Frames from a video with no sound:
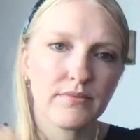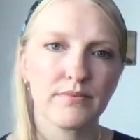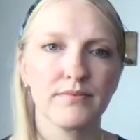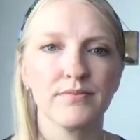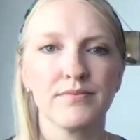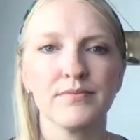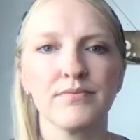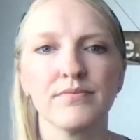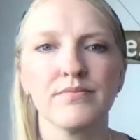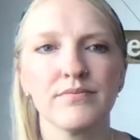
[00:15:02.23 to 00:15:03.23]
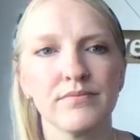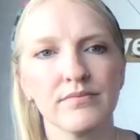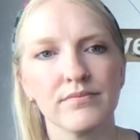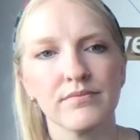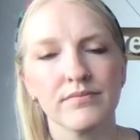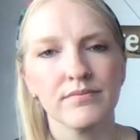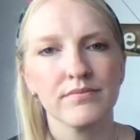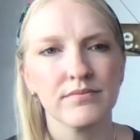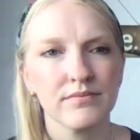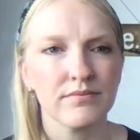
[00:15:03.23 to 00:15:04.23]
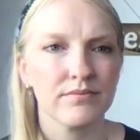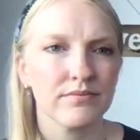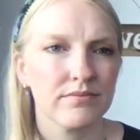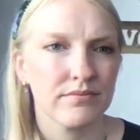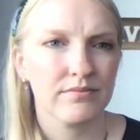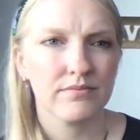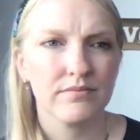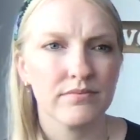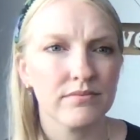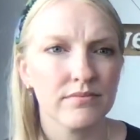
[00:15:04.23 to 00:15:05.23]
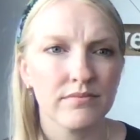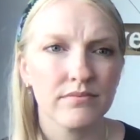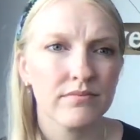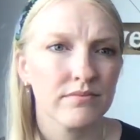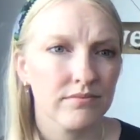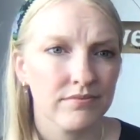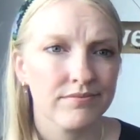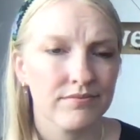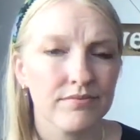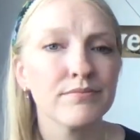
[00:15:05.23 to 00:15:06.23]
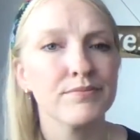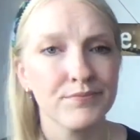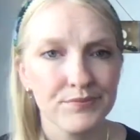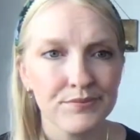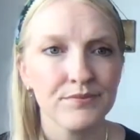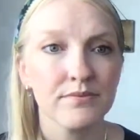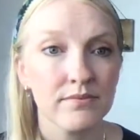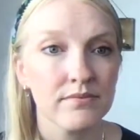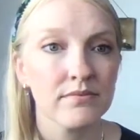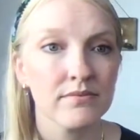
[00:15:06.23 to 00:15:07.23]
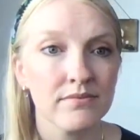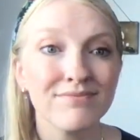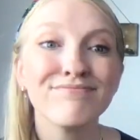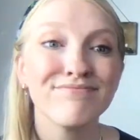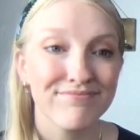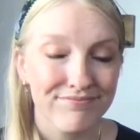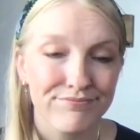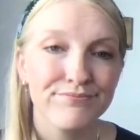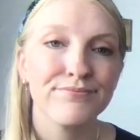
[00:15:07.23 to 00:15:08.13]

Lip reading: No words are spoken by the person on screen.